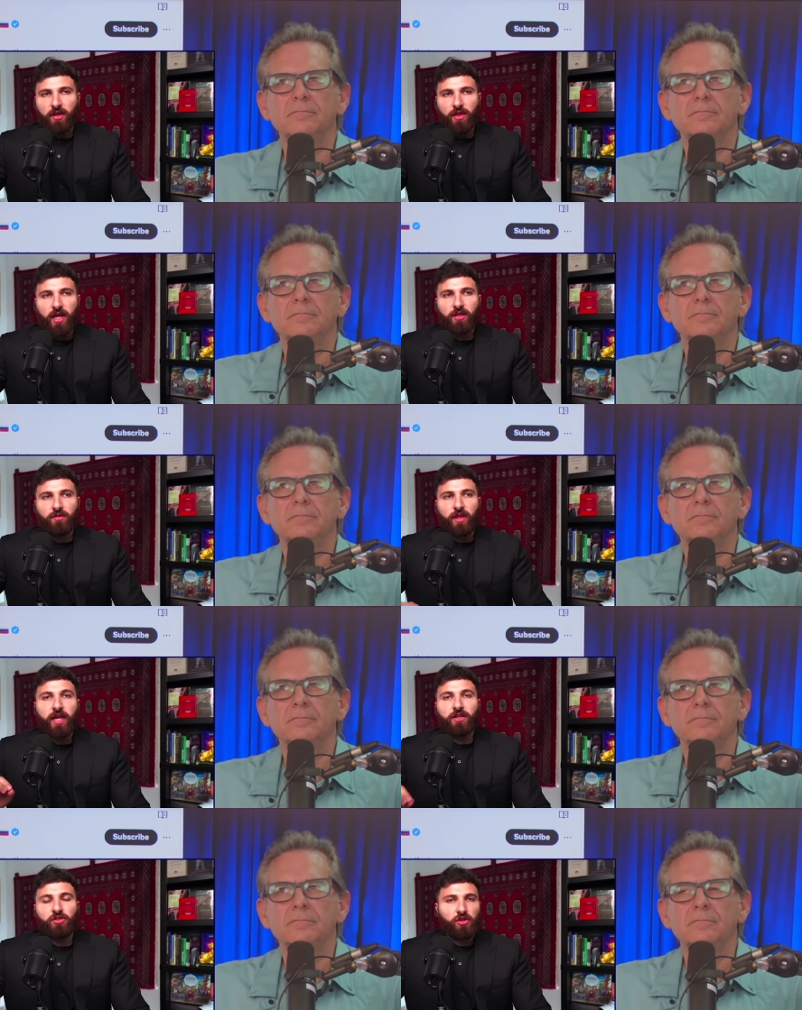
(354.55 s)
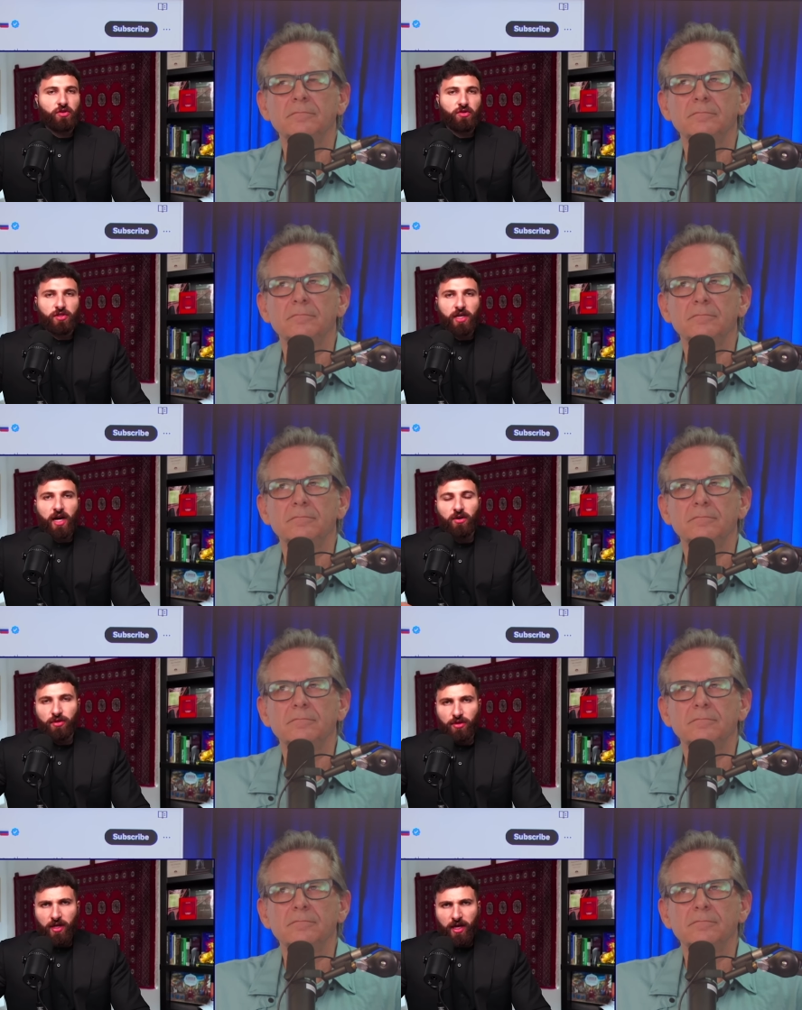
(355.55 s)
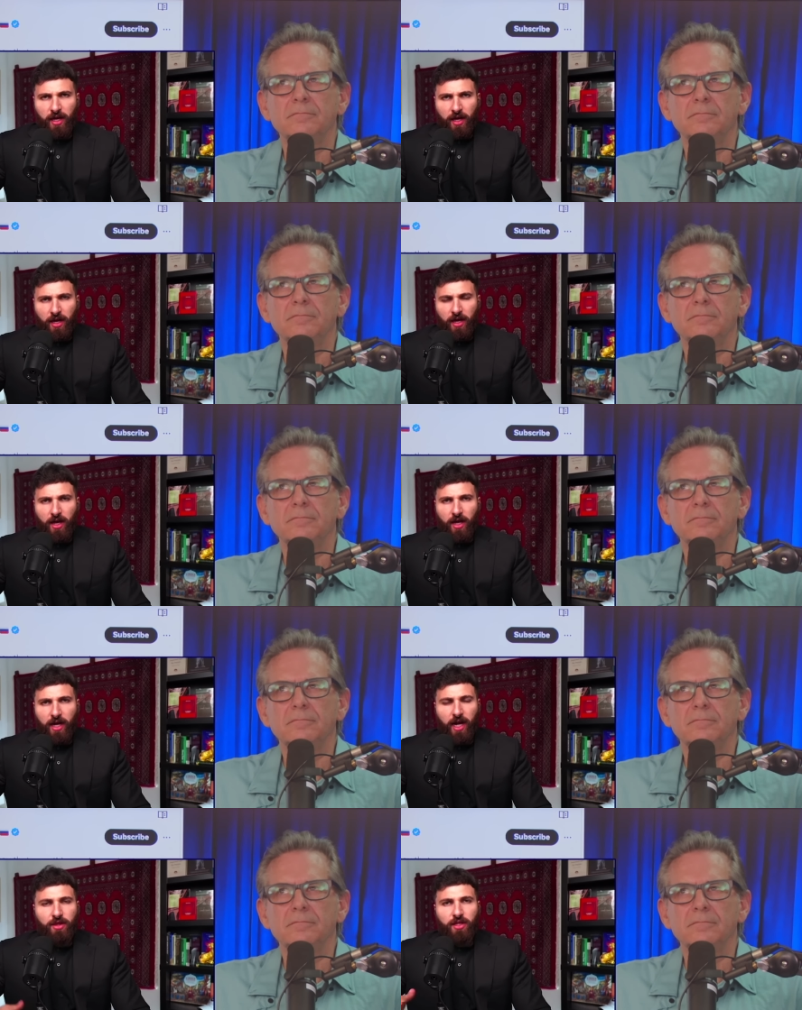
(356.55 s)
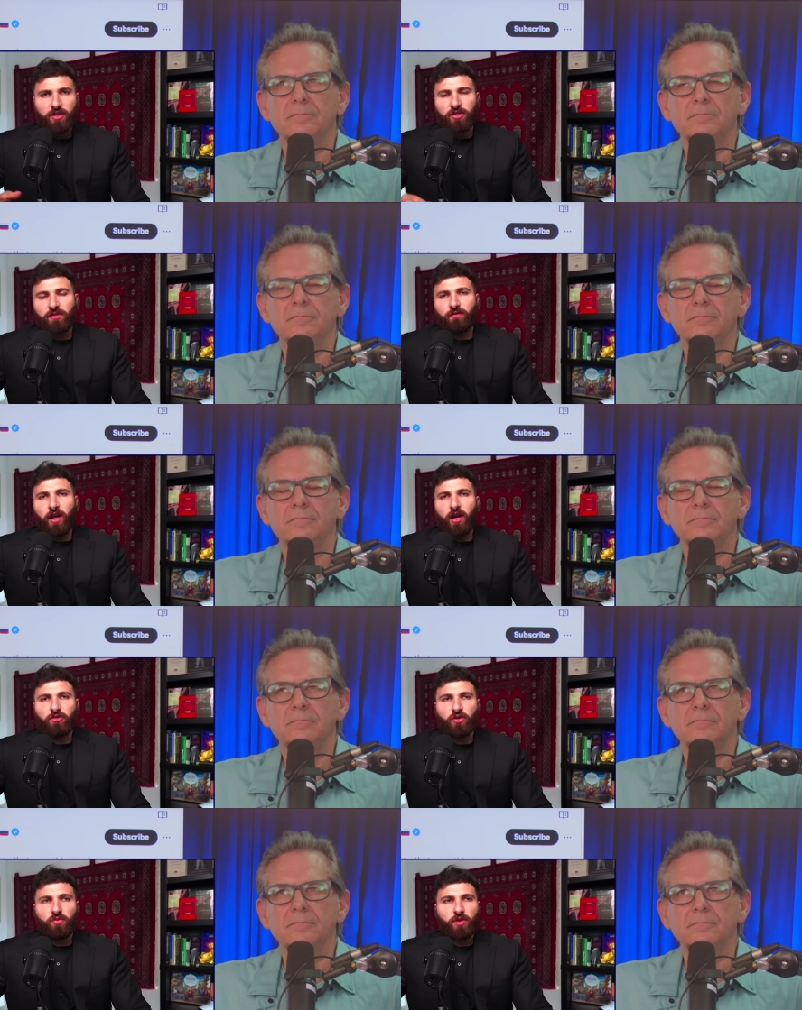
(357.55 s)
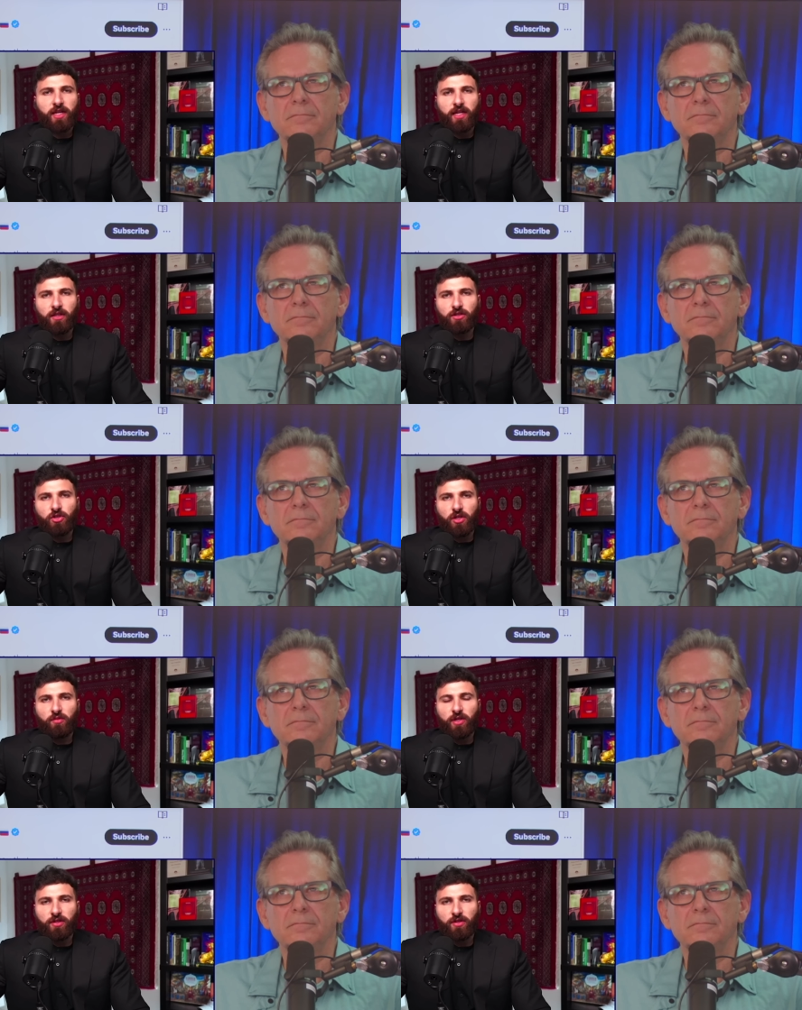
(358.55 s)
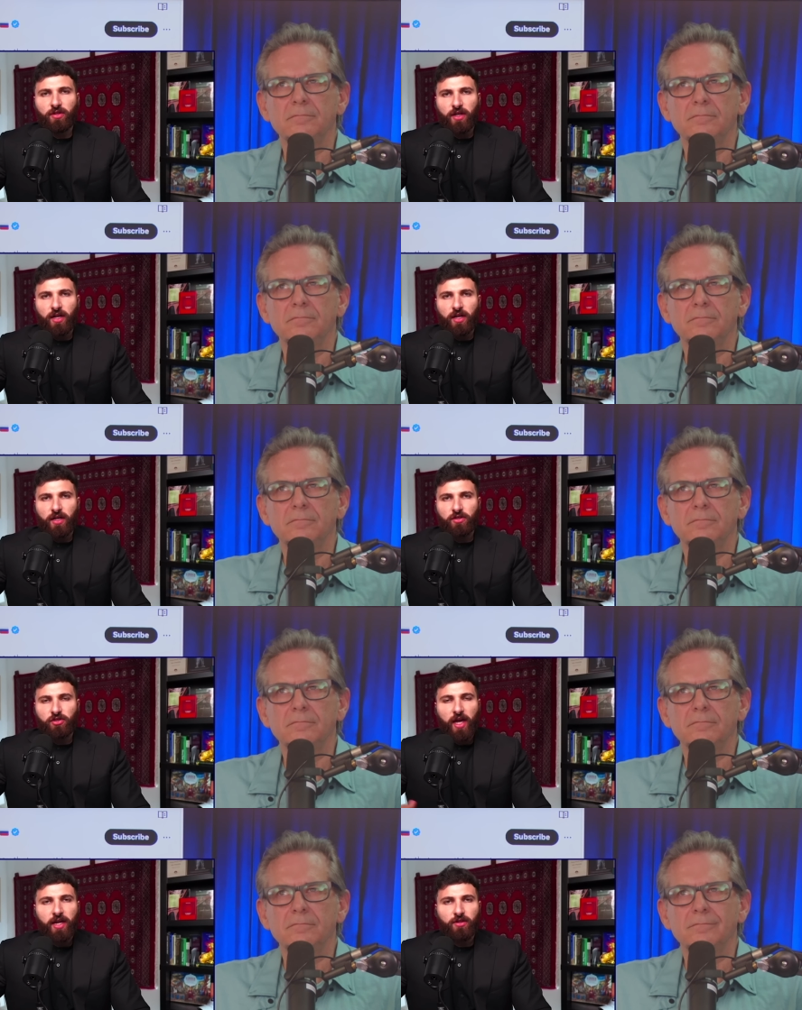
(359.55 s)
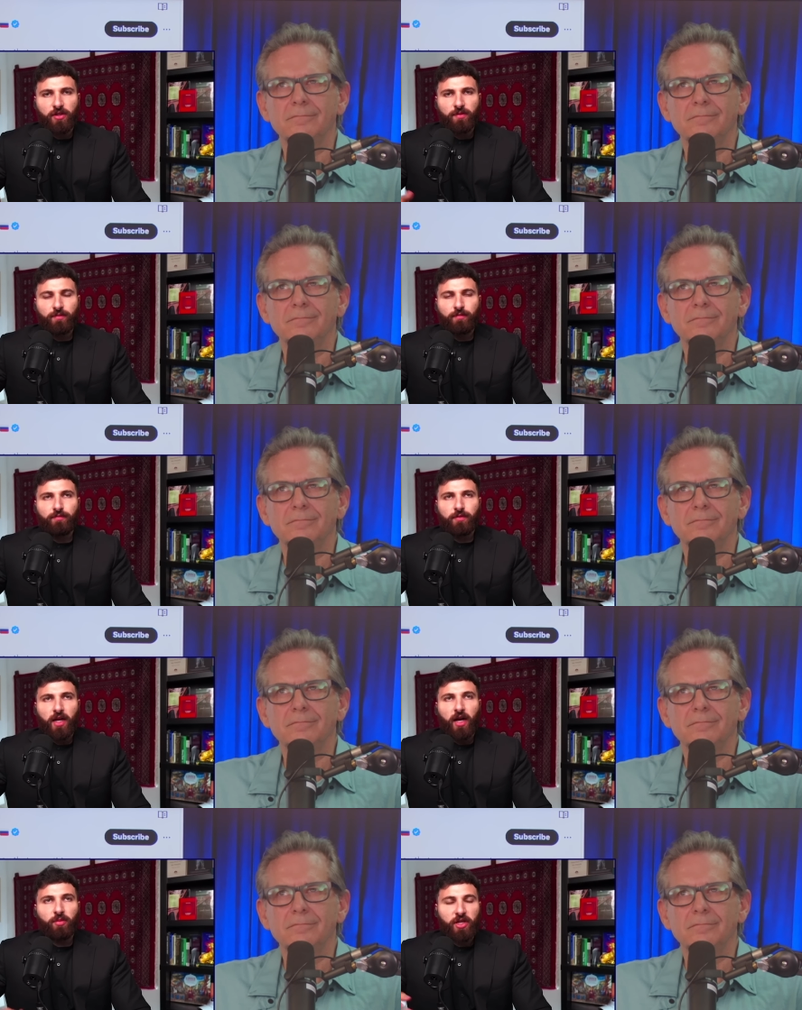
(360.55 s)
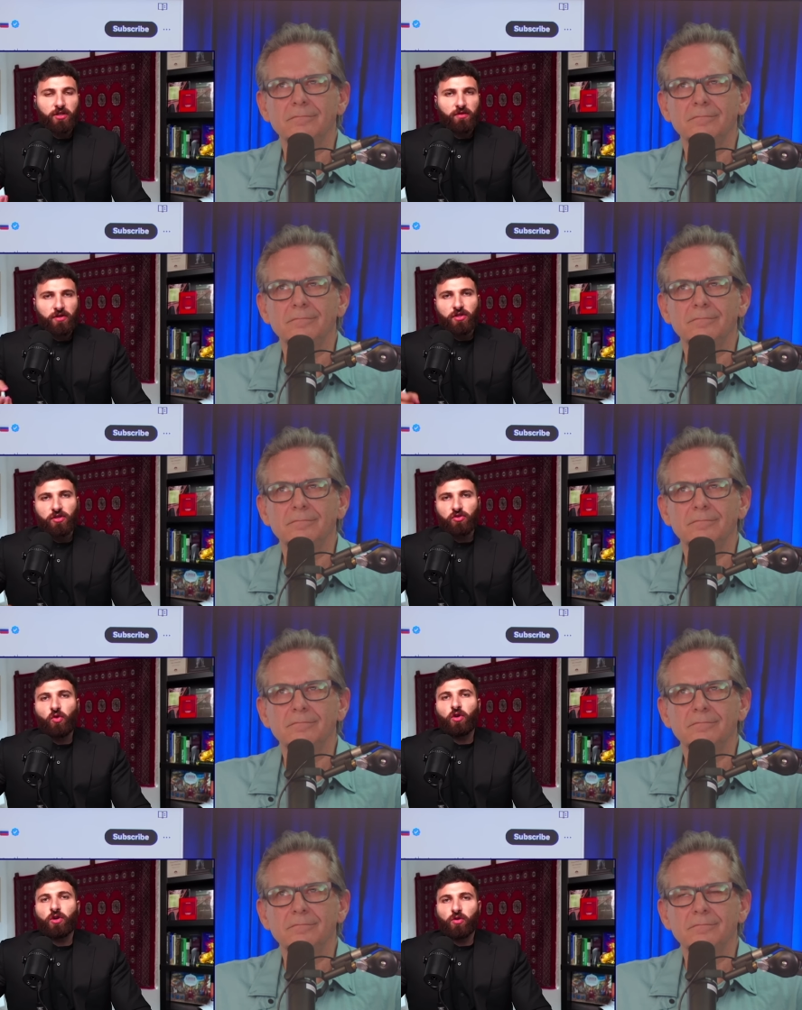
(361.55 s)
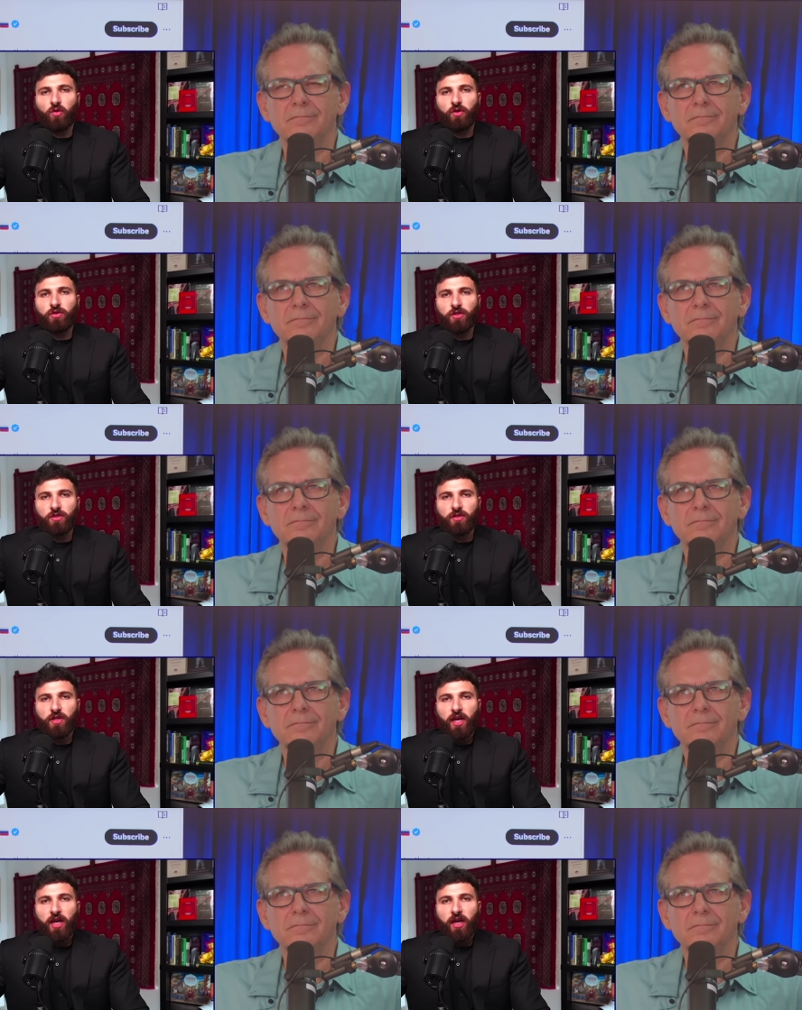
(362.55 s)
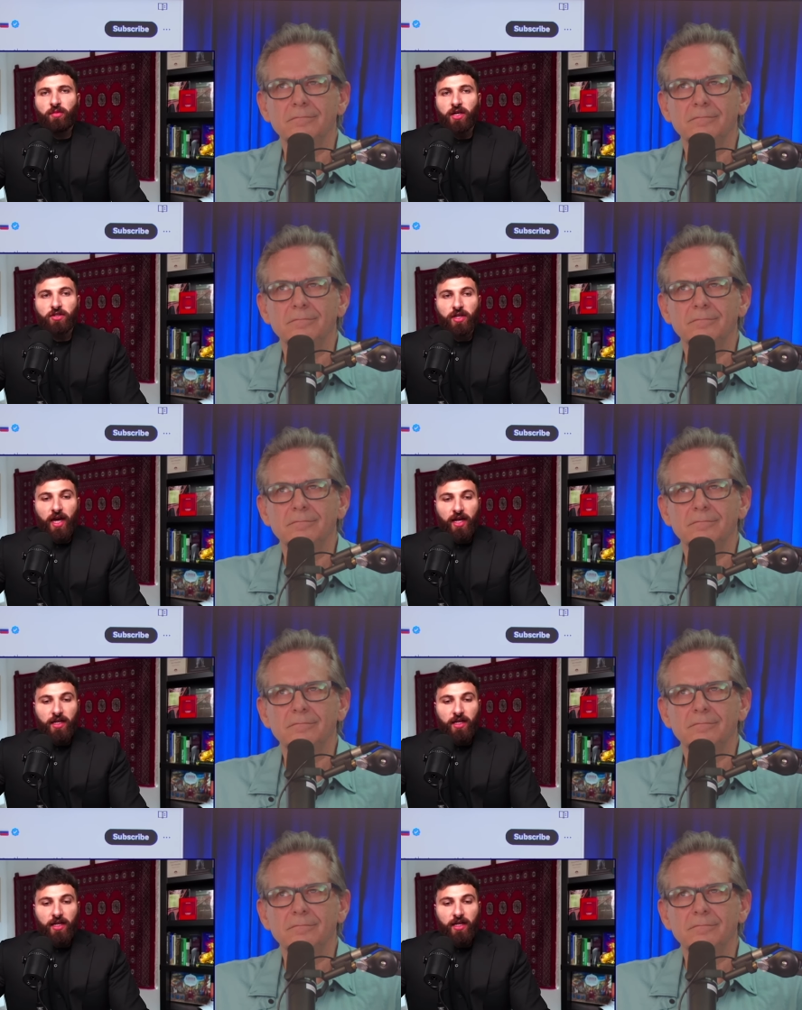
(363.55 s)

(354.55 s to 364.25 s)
Speaker 1: They they consider the South, uh, and I think this is fair, to be an illegitimate uh, state uh, because of its historical origins. Because again,